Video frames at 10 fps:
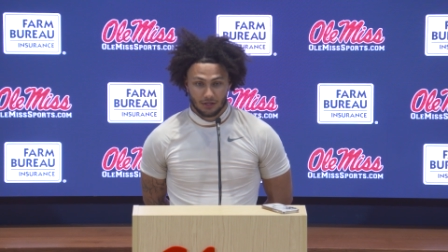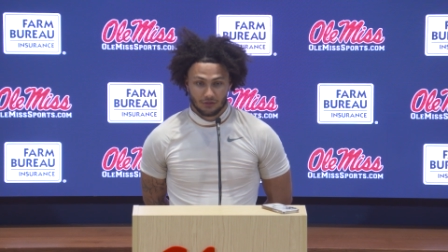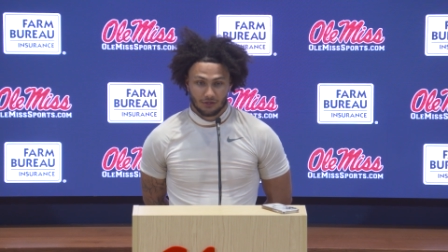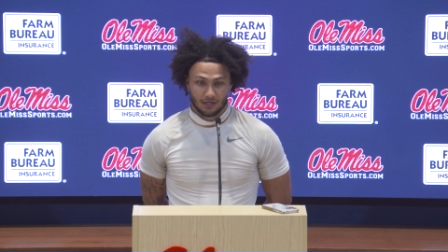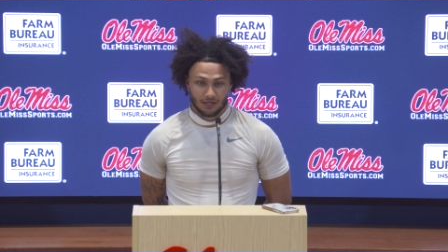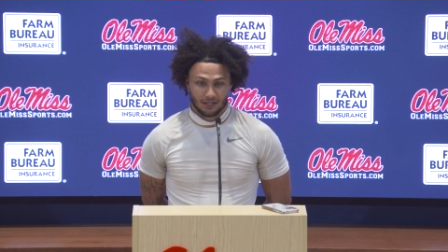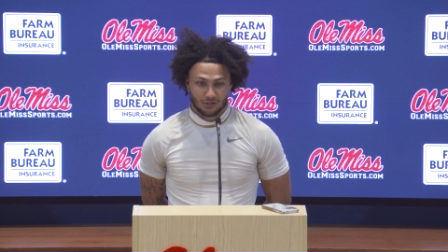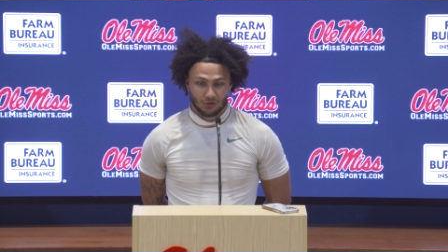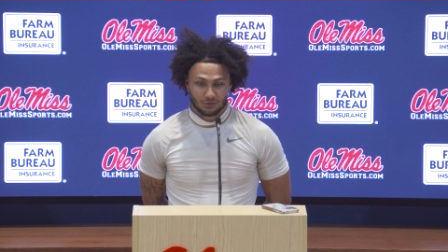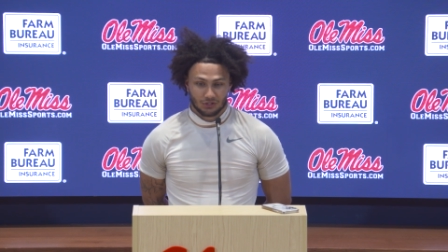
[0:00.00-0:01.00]
you know, I got to
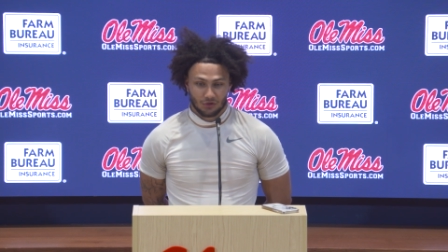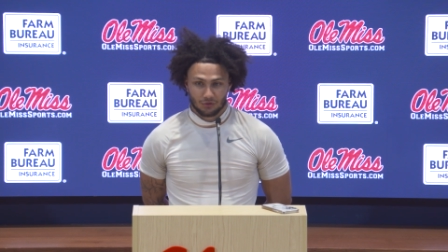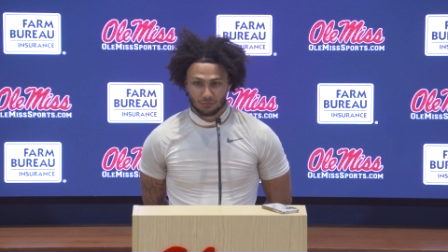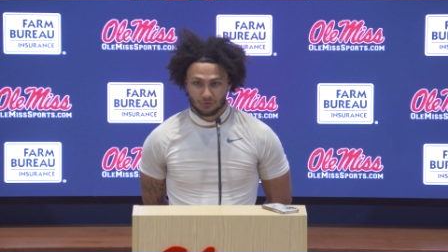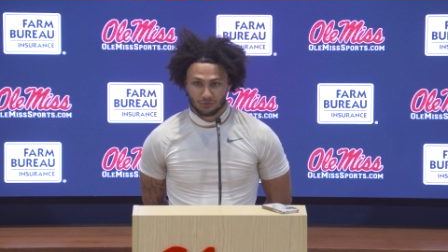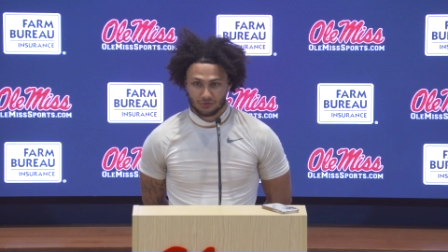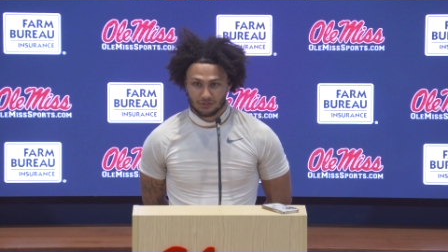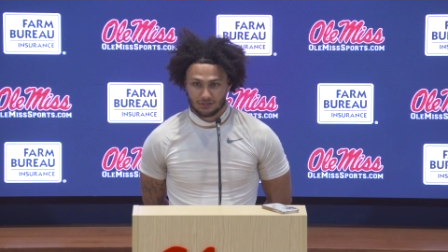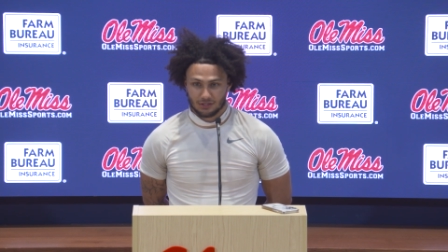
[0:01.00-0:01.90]
go with the home roots.